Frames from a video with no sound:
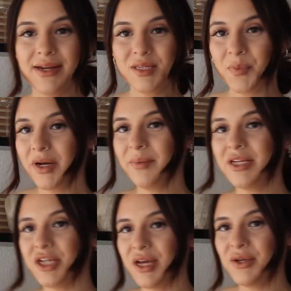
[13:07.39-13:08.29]
is pretty
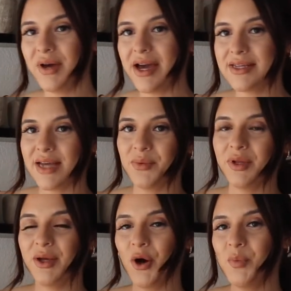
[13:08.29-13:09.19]
much it, you guys. I
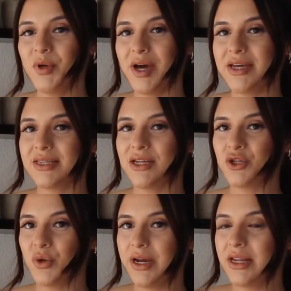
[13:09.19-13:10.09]
really hope you guys
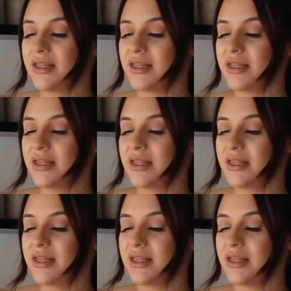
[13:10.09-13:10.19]
enjoyed